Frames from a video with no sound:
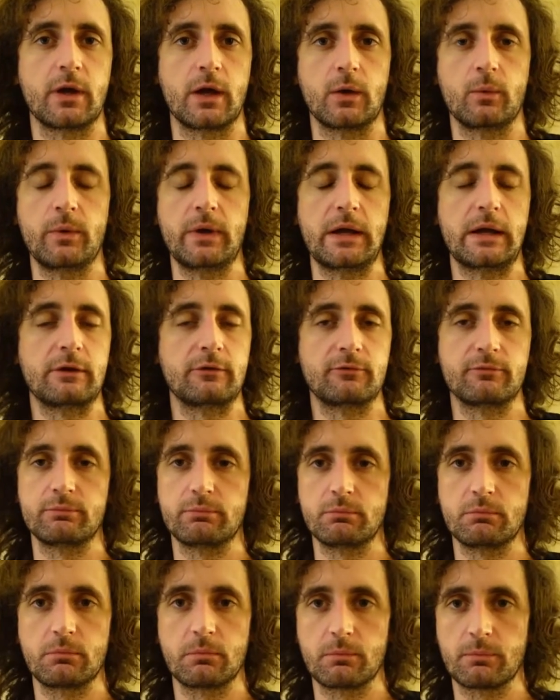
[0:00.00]
We have
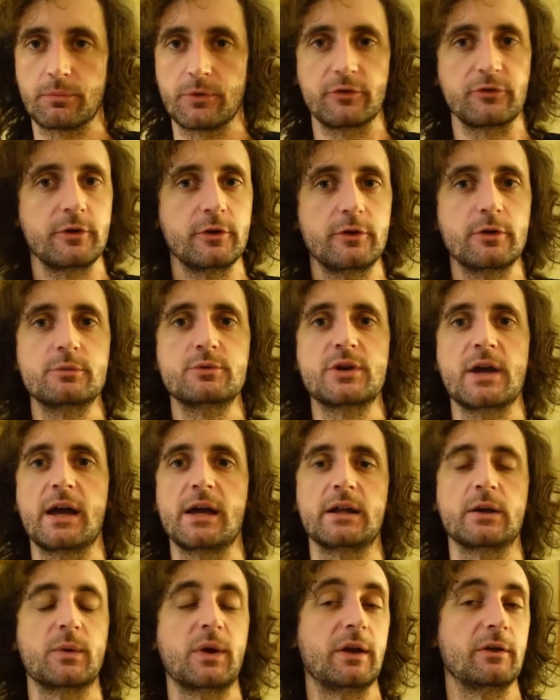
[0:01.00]
this YouTube
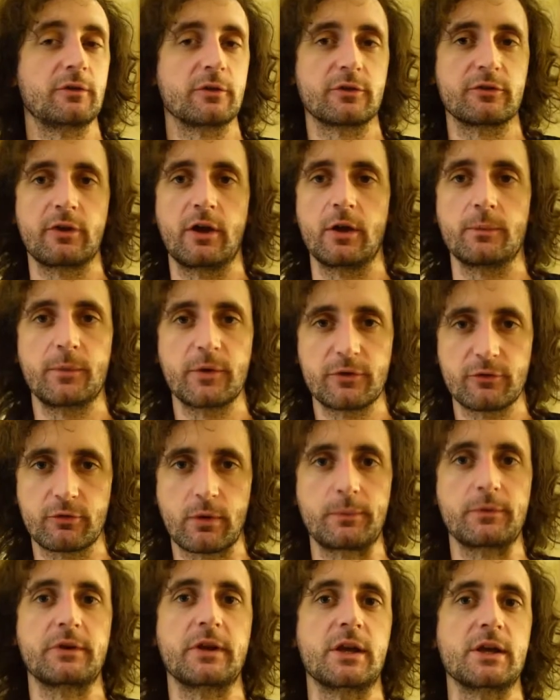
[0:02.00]
channel, we have a solid business
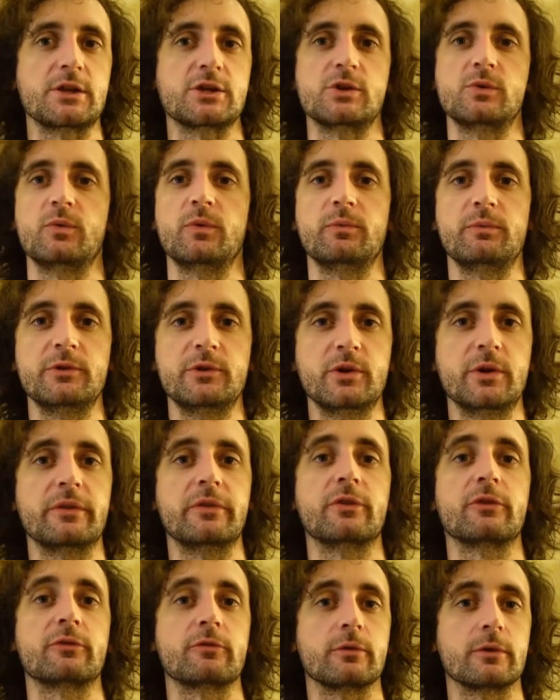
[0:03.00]
reputation. We've been doing
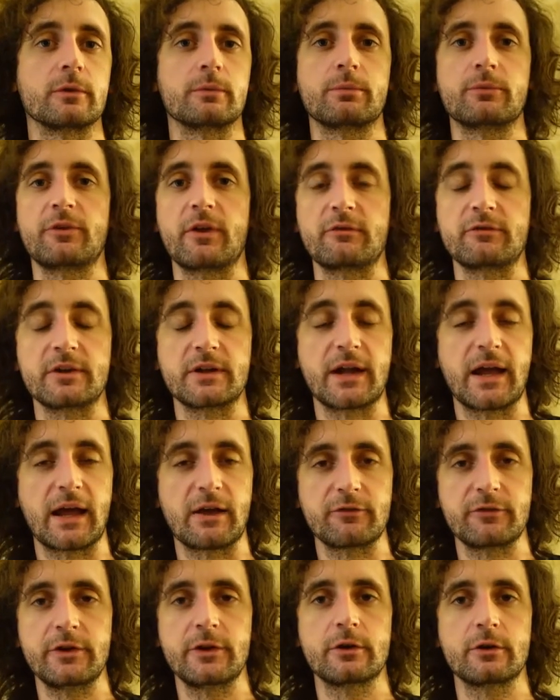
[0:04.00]
this for
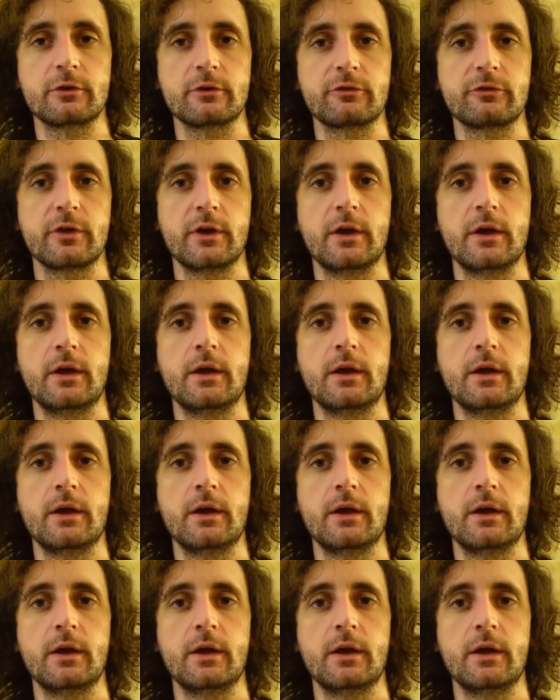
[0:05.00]
7.5 years.